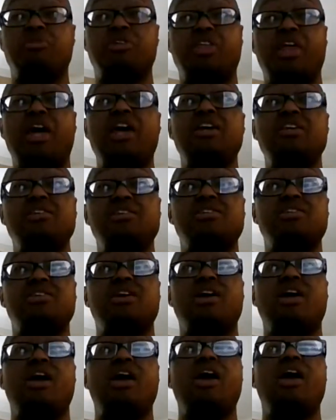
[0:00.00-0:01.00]
place.
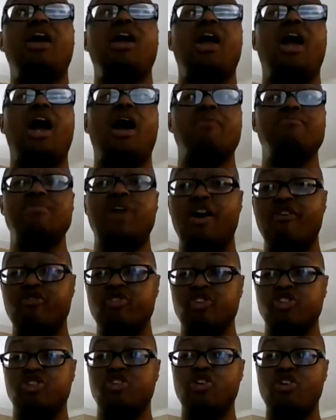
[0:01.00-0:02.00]
I'm not for
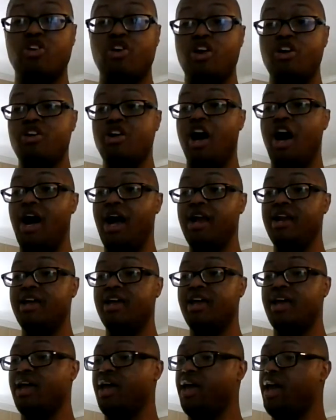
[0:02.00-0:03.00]
sure or not.
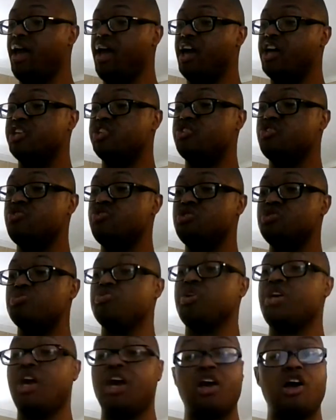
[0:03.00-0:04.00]
As soon as
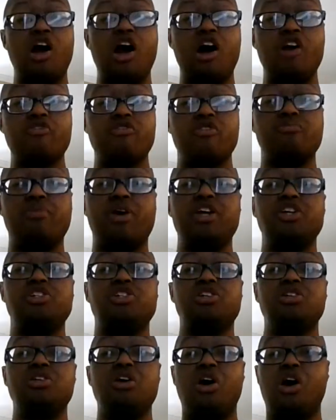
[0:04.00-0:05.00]
we get
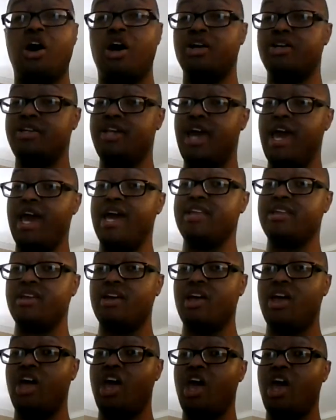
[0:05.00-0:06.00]
confirmation on that,
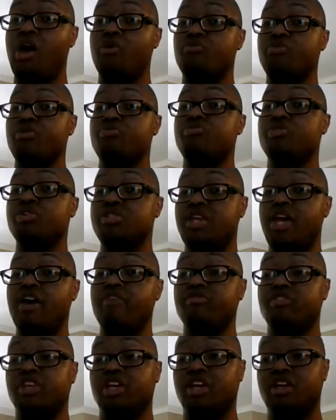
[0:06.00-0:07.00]
we will
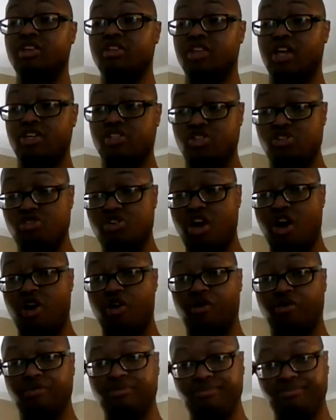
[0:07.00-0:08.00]
definitely let you
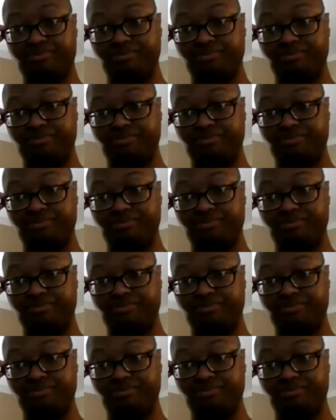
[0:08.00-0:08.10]
know.